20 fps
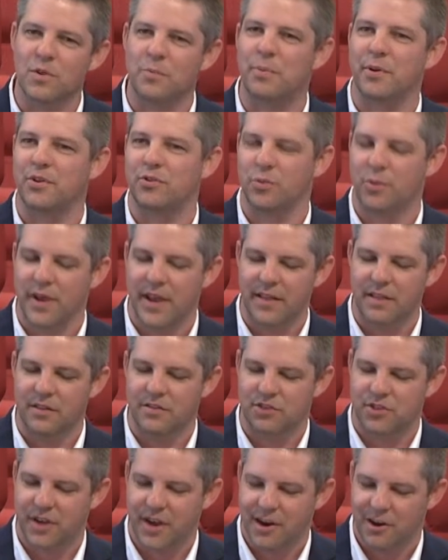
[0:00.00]
between the
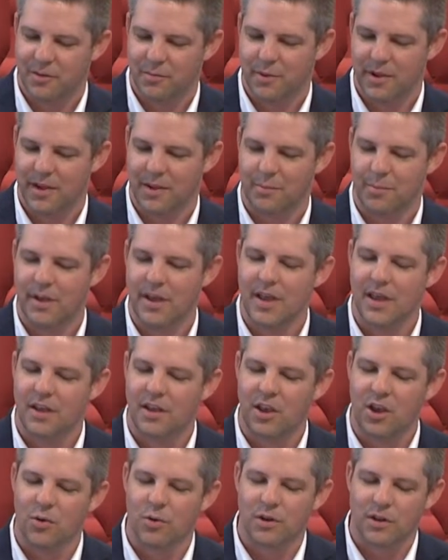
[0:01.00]
cherubim,
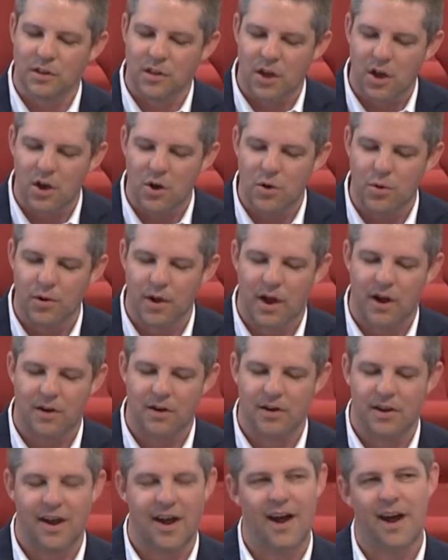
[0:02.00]
you alone are
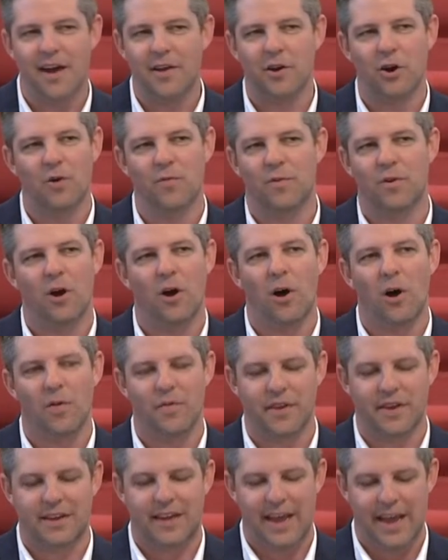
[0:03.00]
God over all
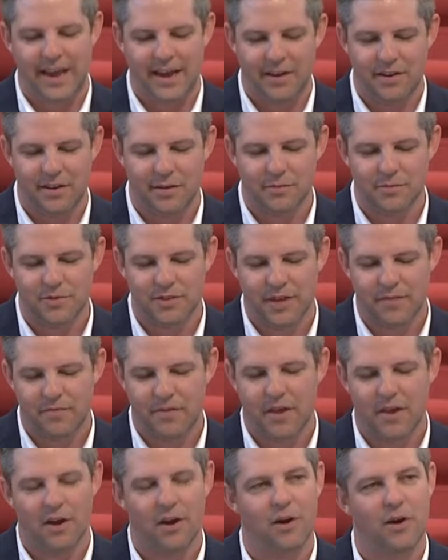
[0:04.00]
the kingdoms of
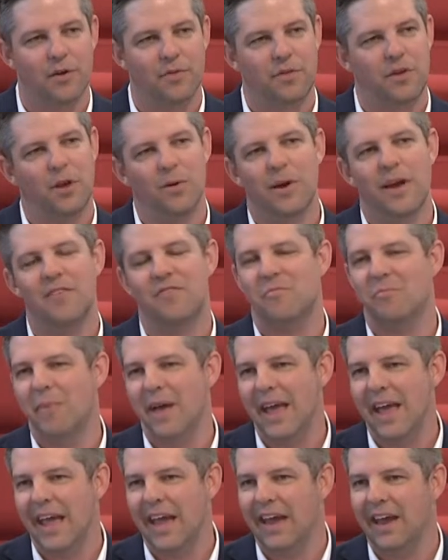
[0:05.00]
the earth. You have
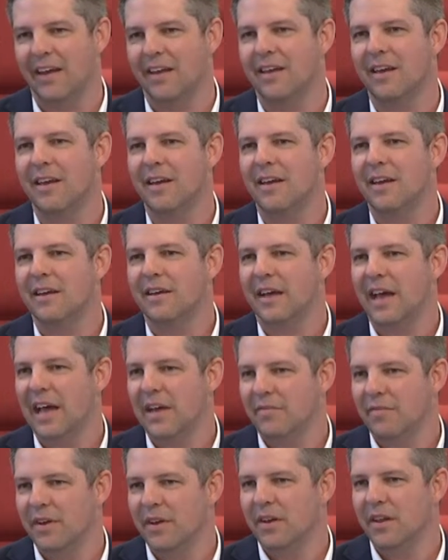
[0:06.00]
made
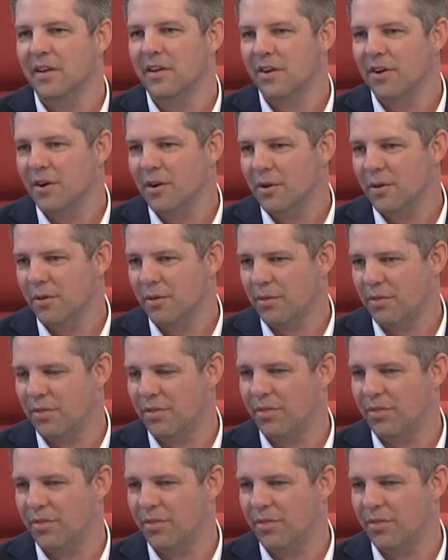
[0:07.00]
heaven and earth."